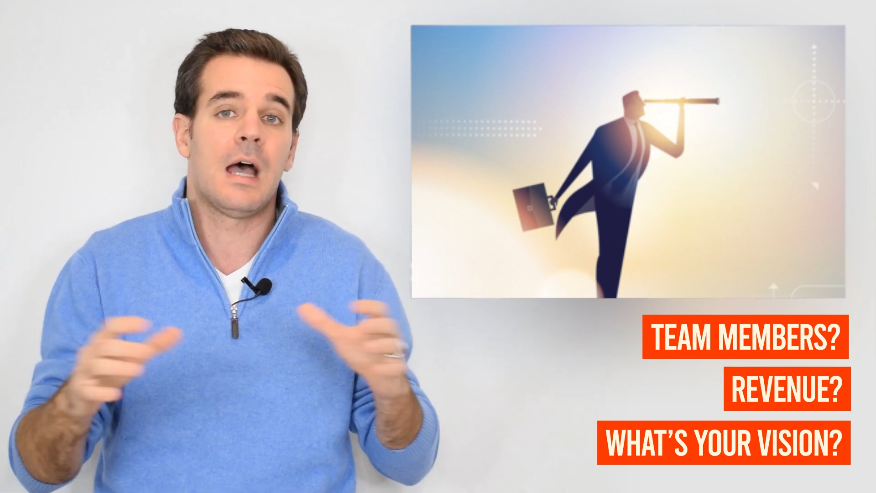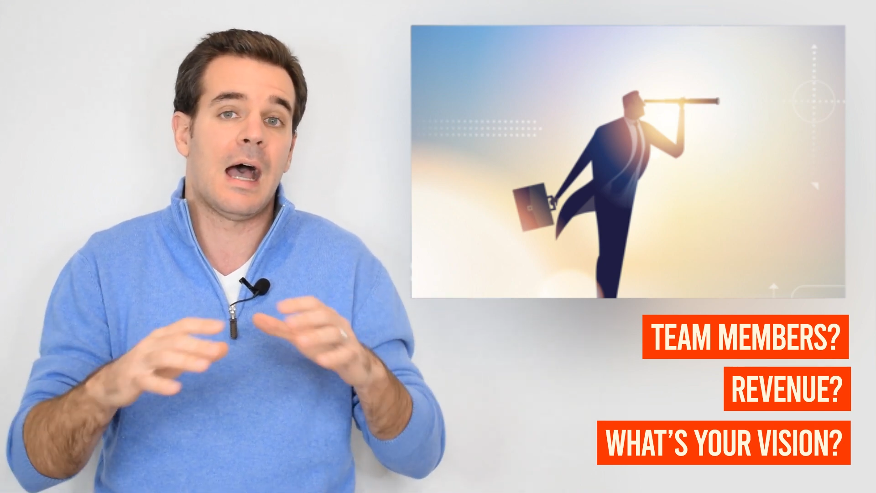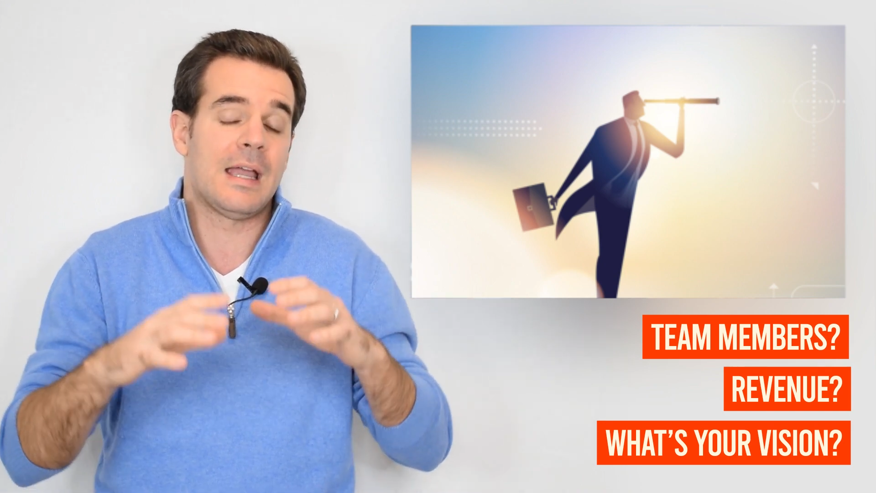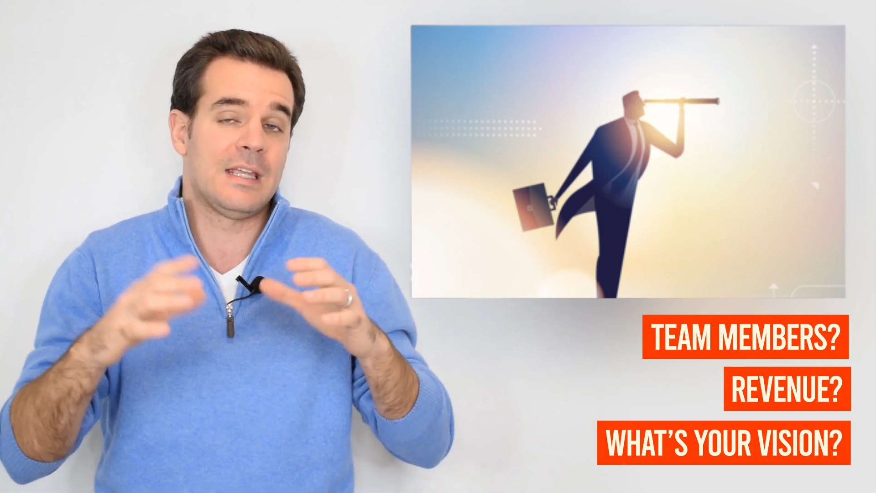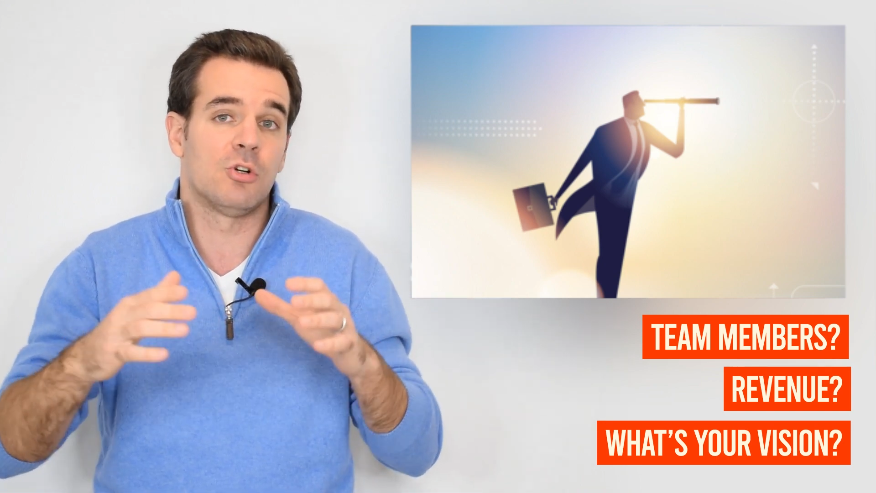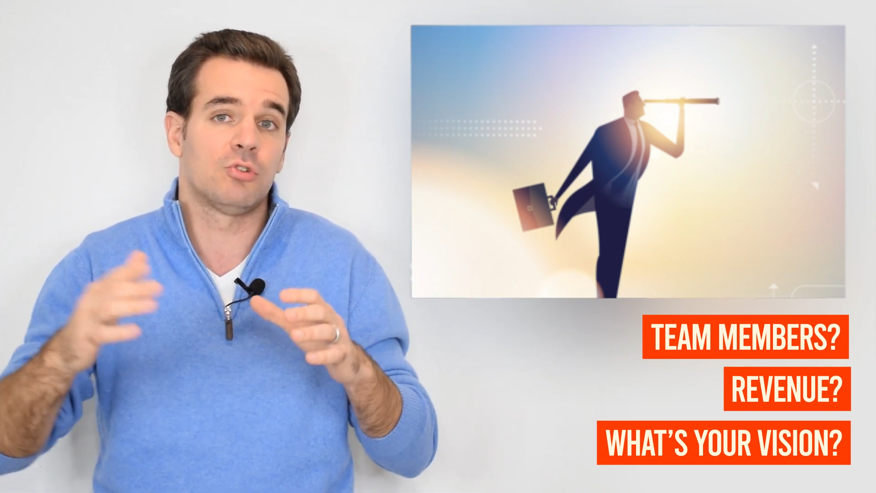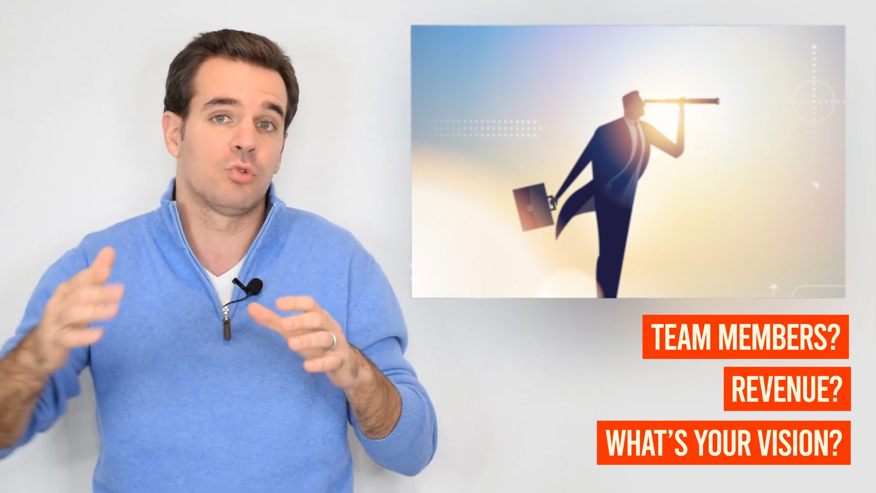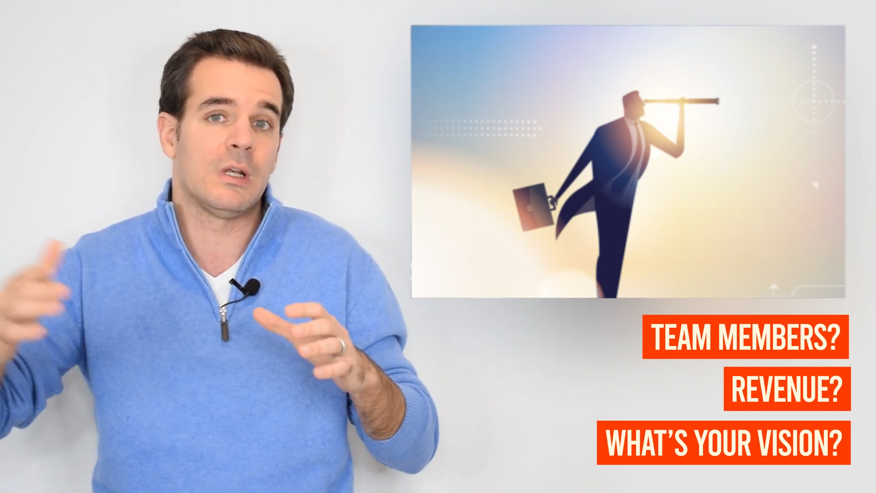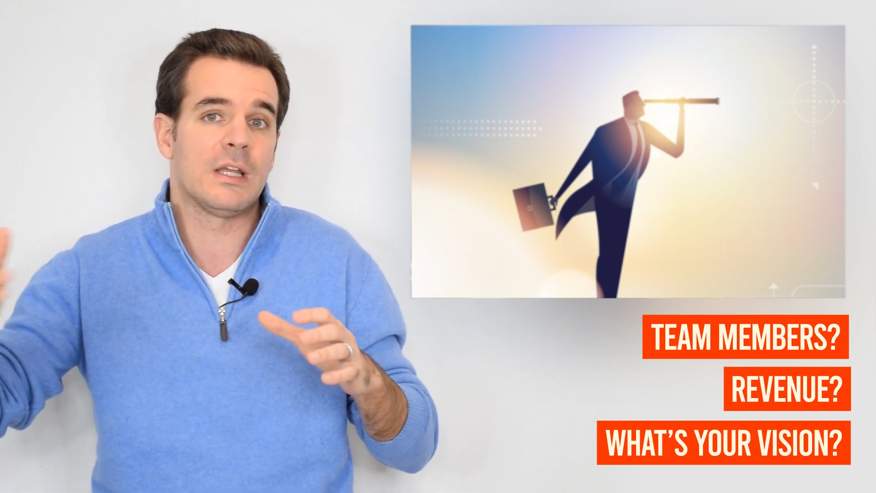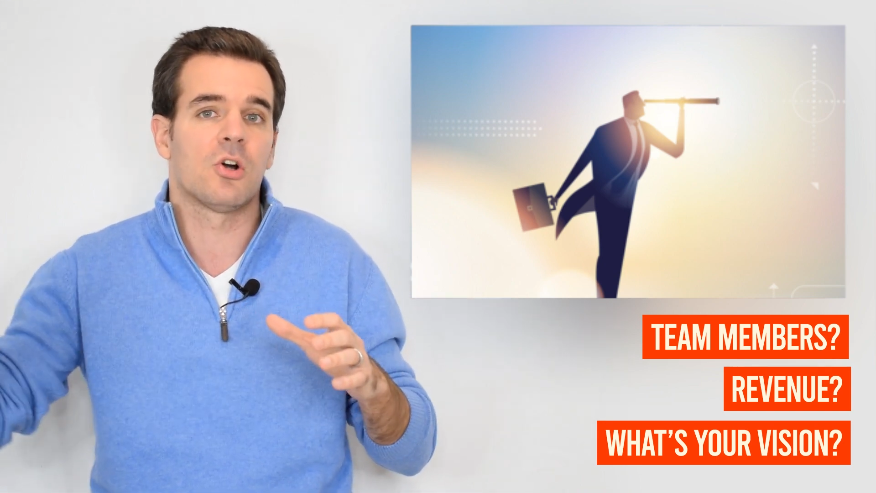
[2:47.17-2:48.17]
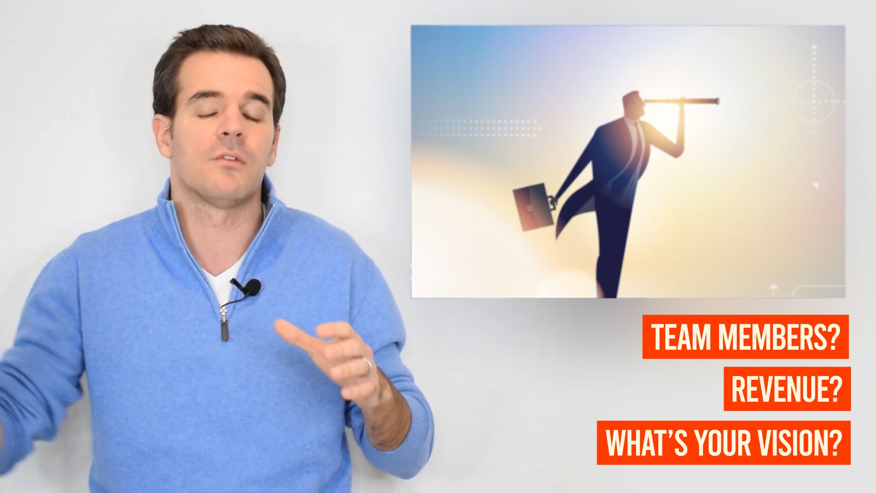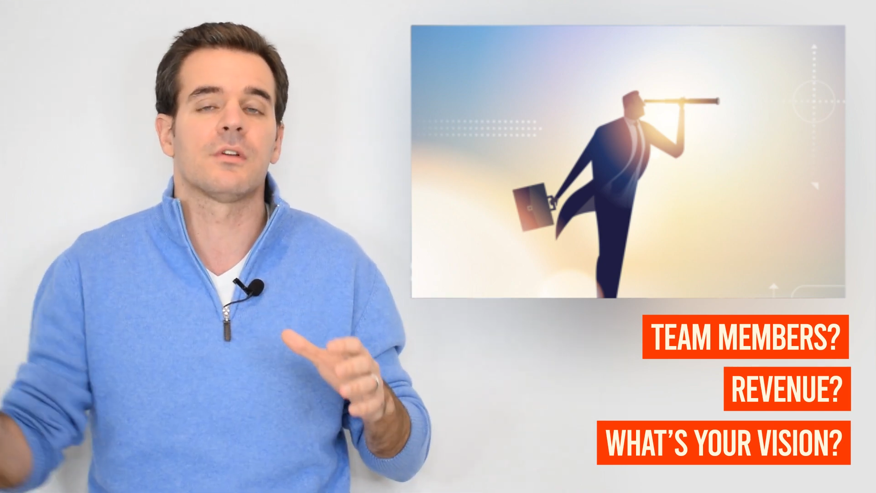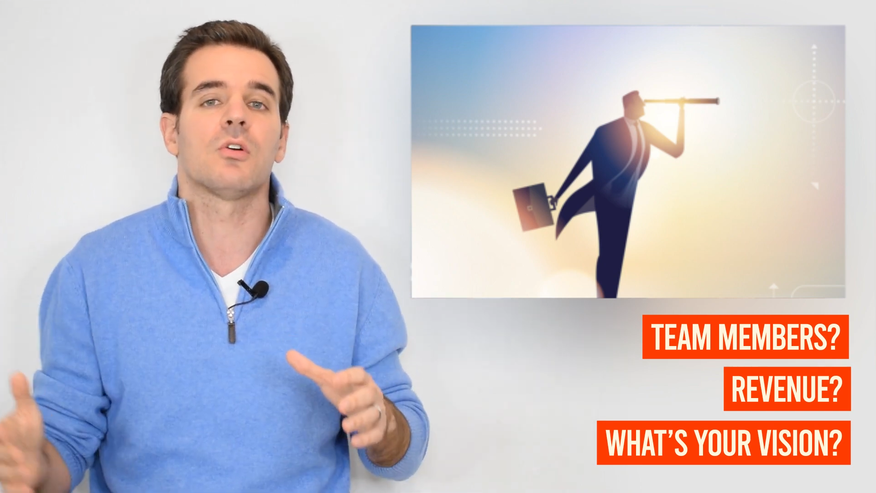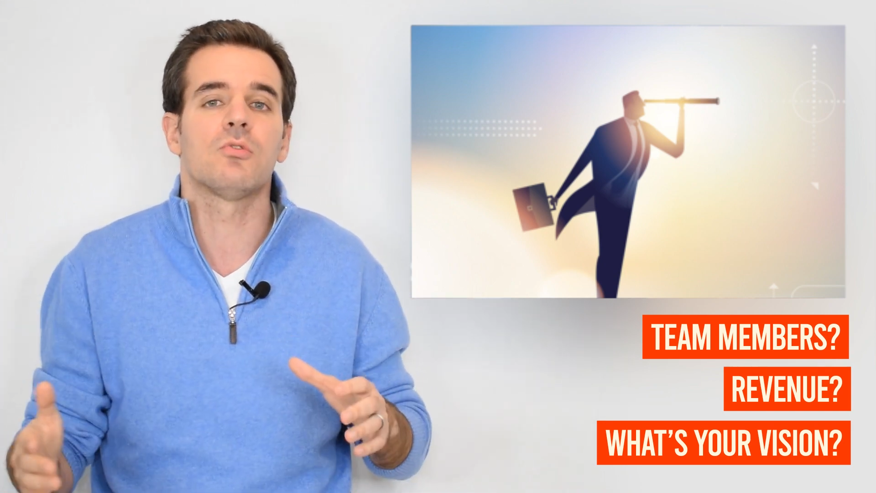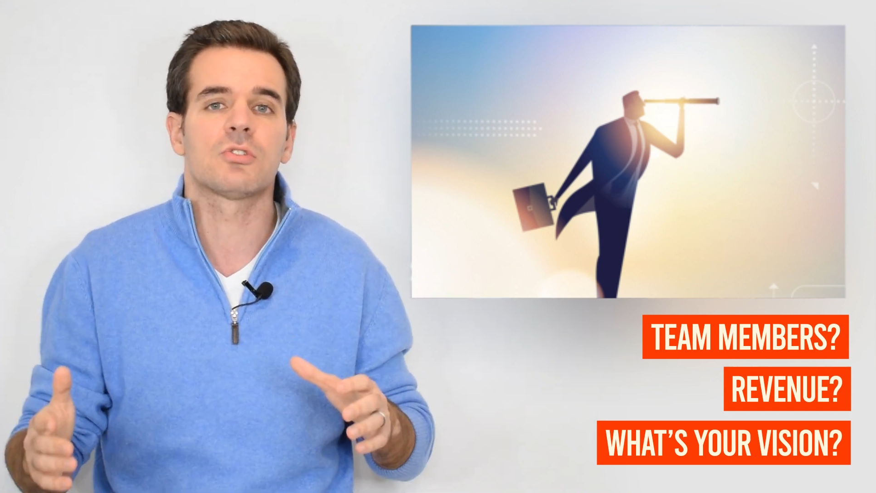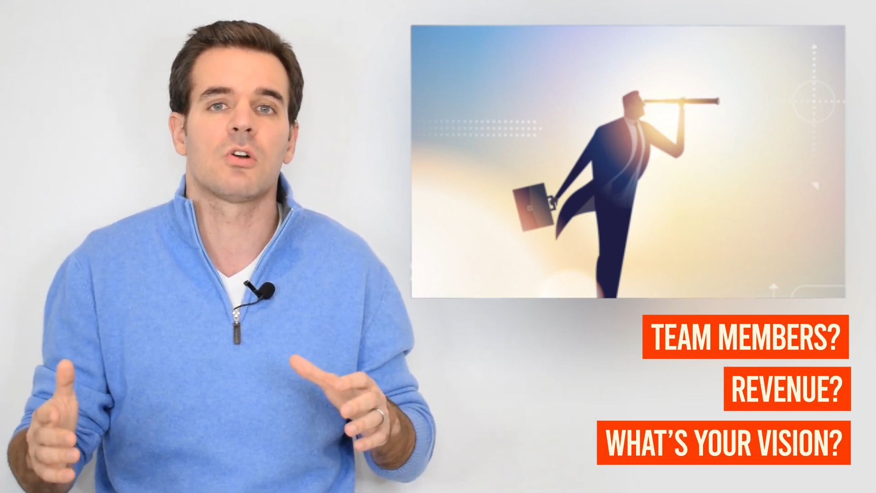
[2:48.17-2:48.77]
in order to really cover those